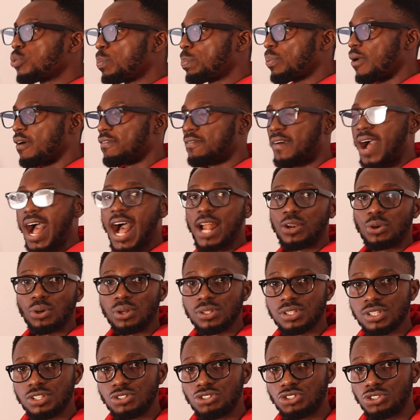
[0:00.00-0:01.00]
group of
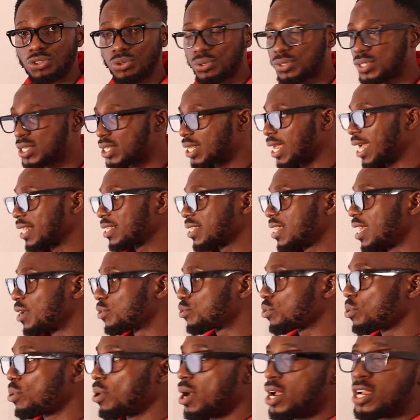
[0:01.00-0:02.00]
adults. Do you see that
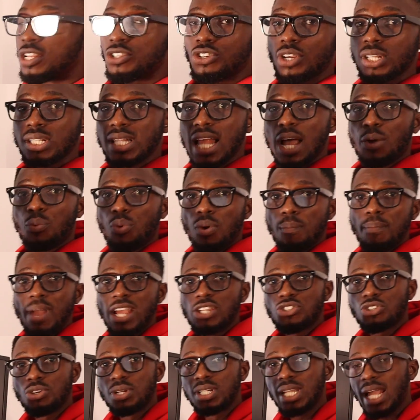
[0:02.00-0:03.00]
now? So just like we
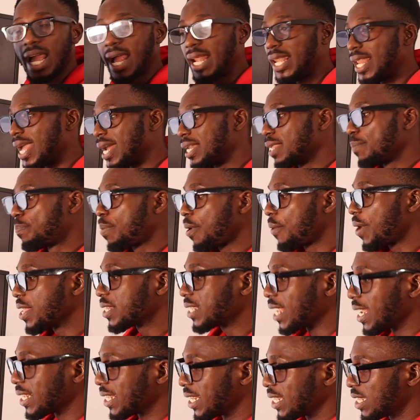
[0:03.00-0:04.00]
mentioned earlier, the
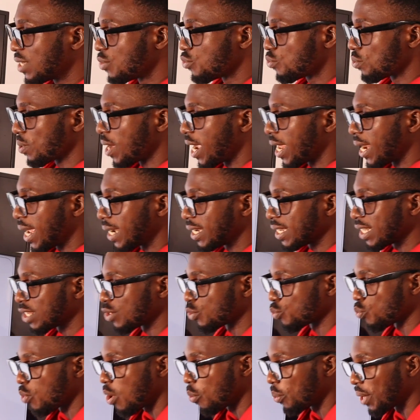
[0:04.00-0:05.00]
parents are sitting together.
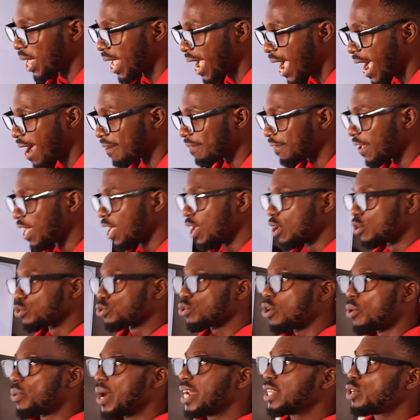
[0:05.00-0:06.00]
This is what we have.
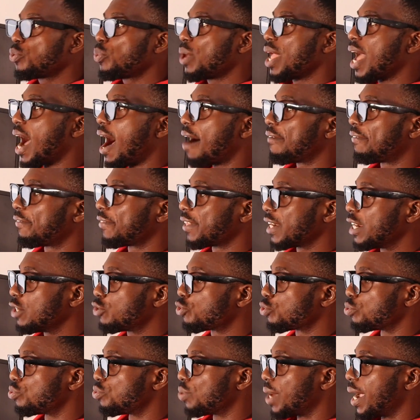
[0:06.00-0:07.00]
So already we have
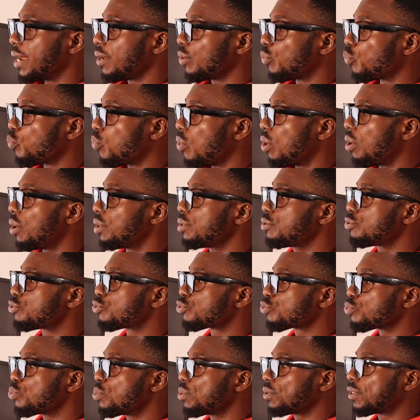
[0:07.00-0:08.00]
3 children, 1,
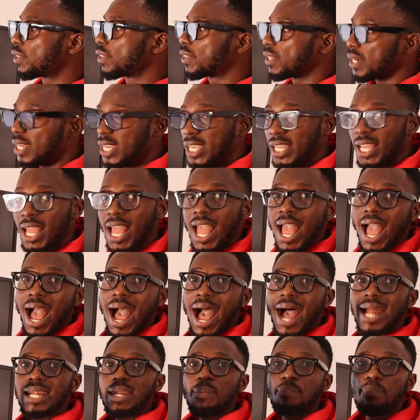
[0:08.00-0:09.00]
2, 3,
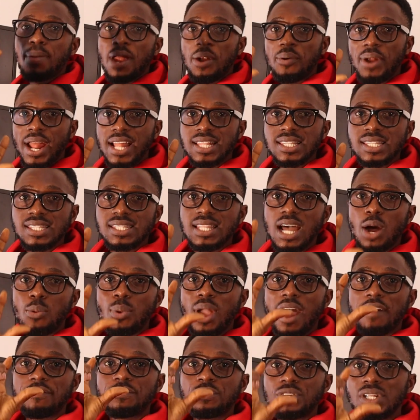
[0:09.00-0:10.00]
and the parents that
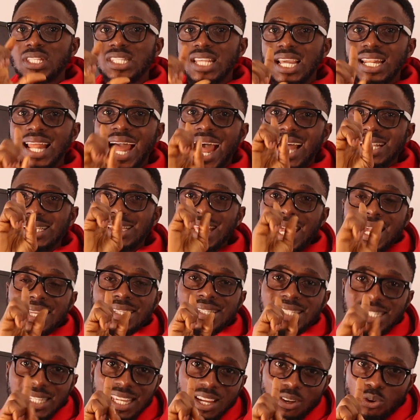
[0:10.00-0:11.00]
we have treated as
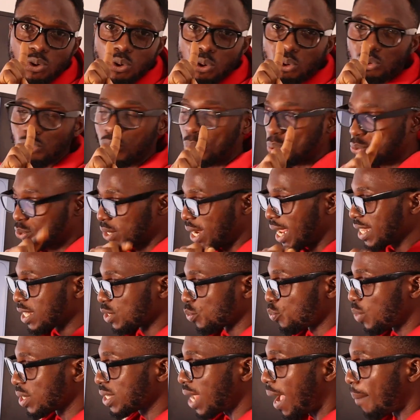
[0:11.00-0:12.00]
a single group. So that
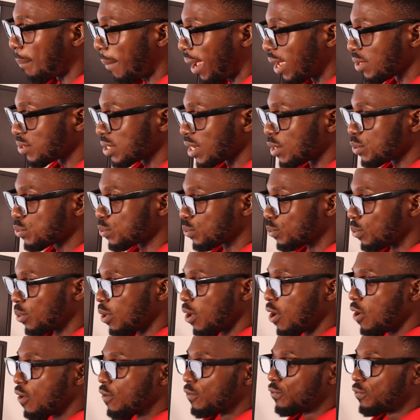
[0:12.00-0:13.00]
is what amounted to